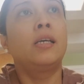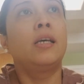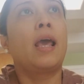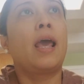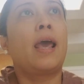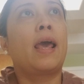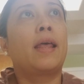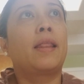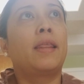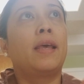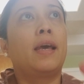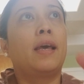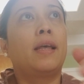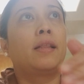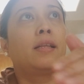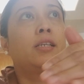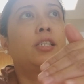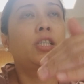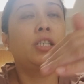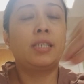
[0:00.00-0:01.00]
And
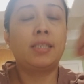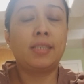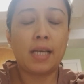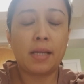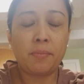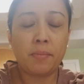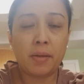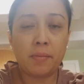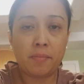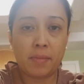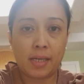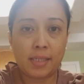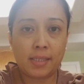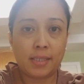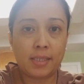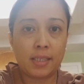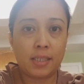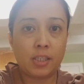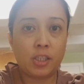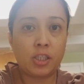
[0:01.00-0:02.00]
then she sent me a
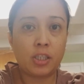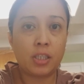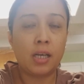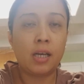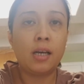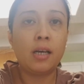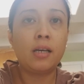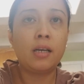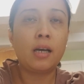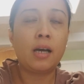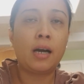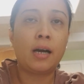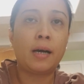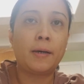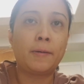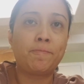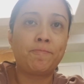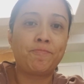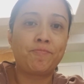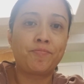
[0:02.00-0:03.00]
message
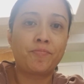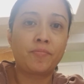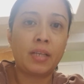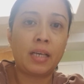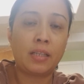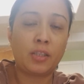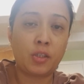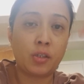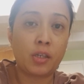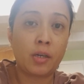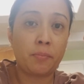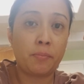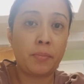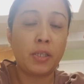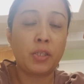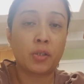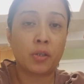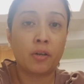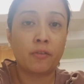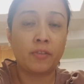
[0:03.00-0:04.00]
and took a
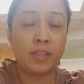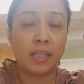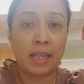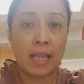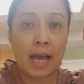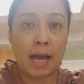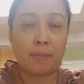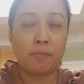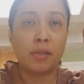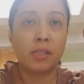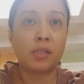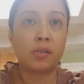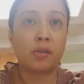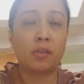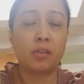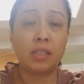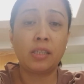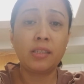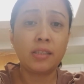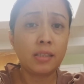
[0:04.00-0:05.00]
picture of the lab
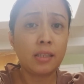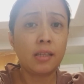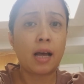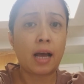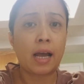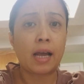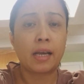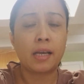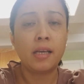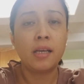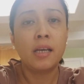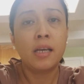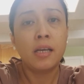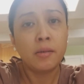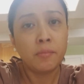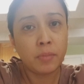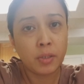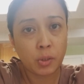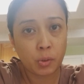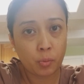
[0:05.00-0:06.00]
result. It's still high,
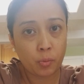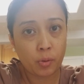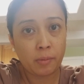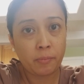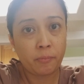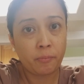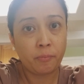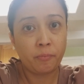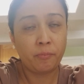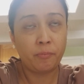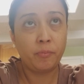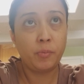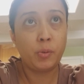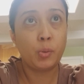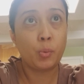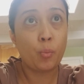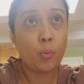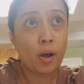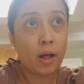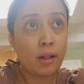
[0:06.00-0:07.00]
but
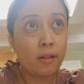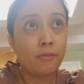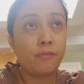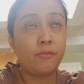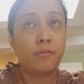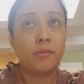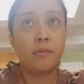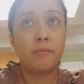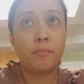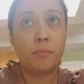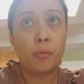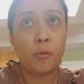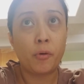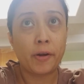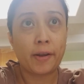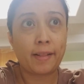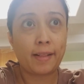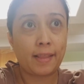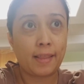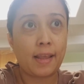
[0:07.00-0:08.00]

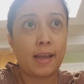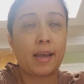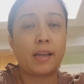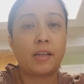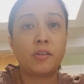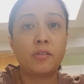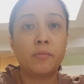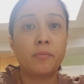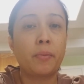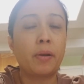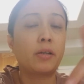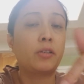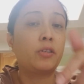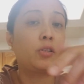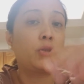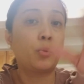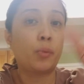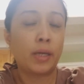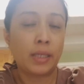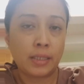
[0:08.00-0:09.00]
12.9 compared
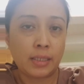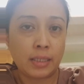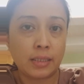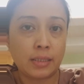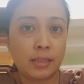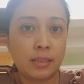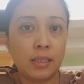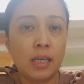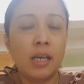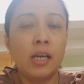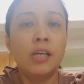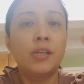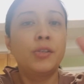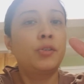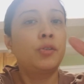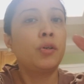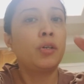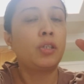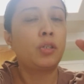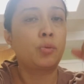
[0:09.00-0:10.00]
to 20s.
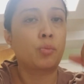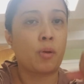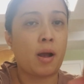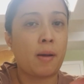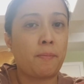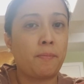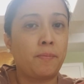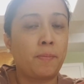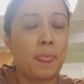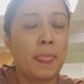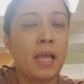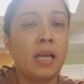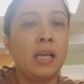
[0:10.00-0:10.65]
So it dropped.